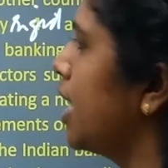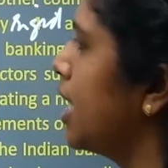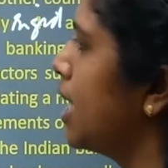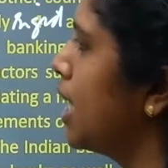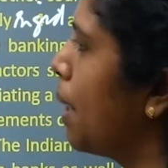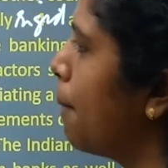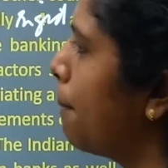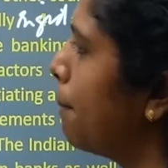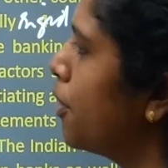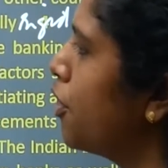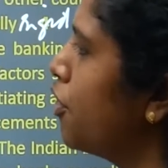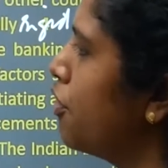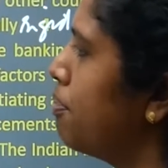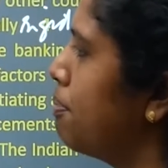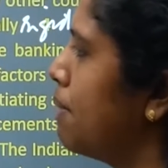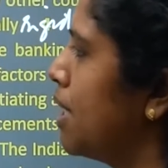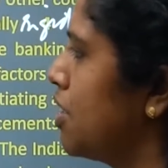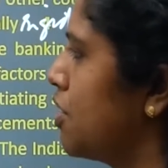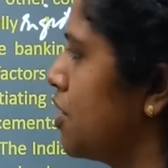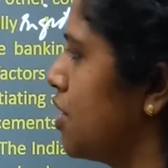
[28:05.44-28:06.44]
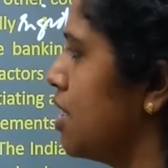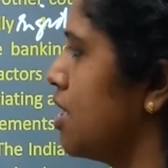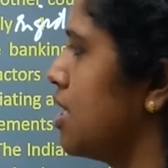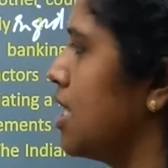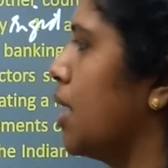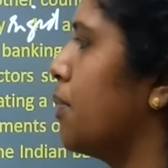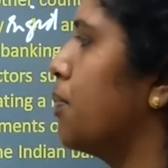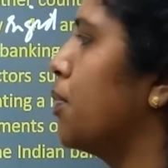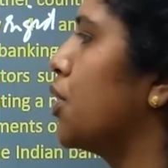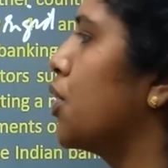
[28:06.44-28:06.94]
a number of measures
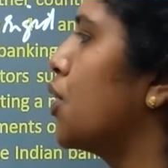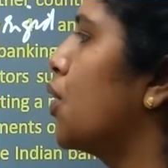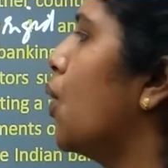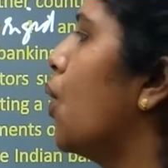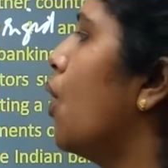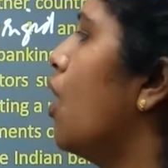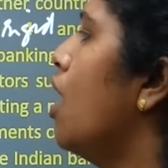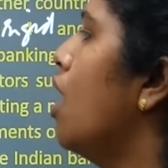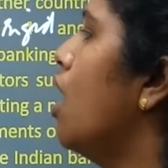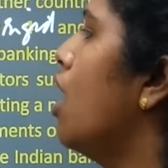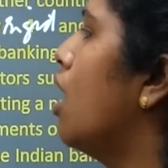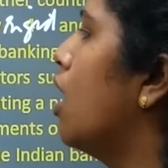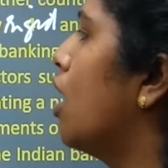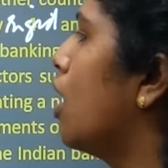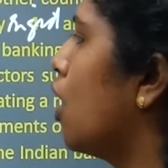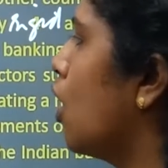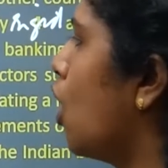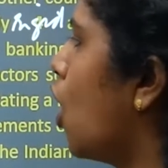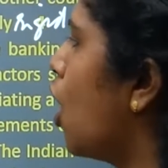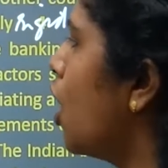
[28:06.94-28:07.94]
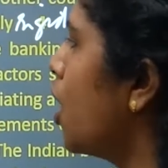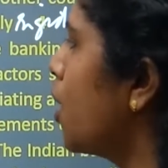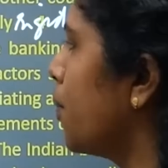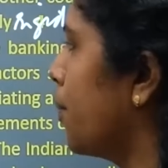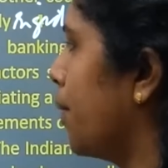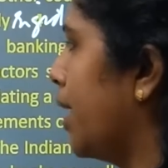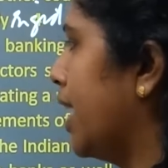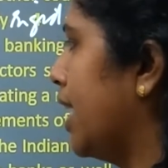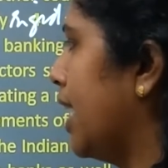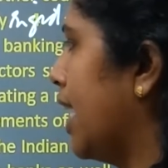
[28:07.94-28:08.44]
that would go a long
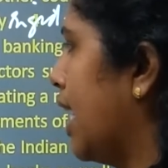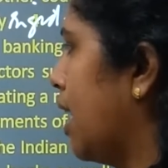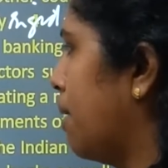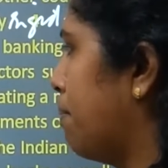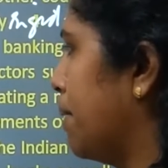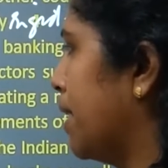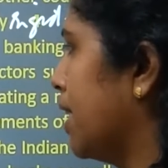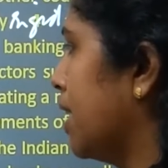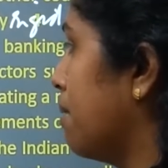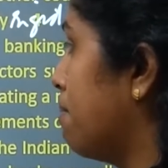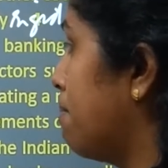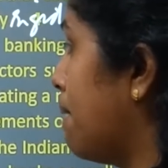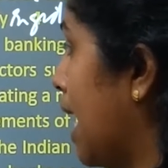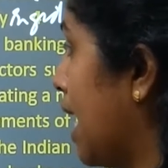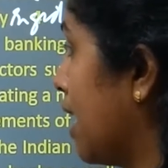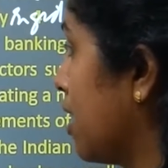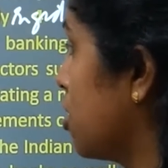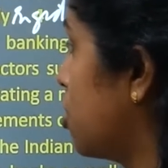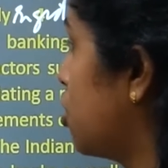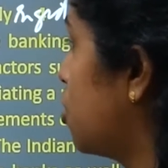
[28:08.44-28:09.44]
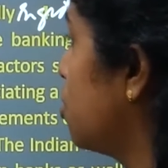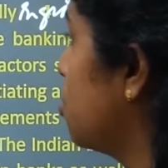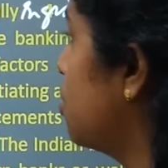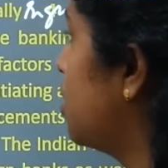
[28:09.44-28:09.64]
way in helping the banks to